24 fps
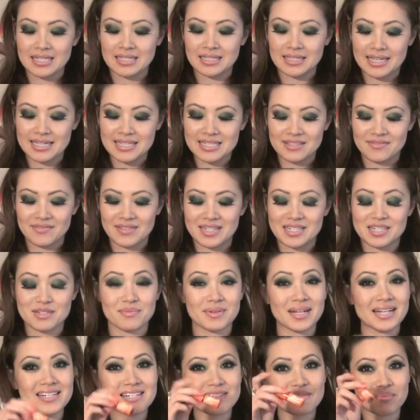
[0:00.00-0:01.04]
a glaze finish,
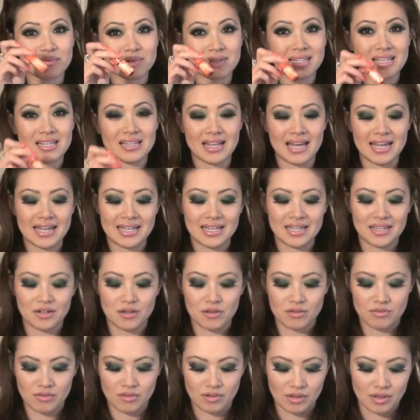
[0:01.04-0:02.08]
but I just really like it
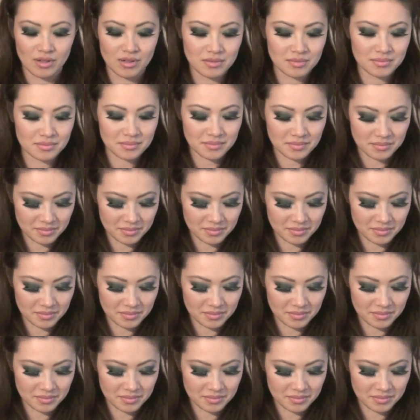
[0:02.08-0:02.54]
overall.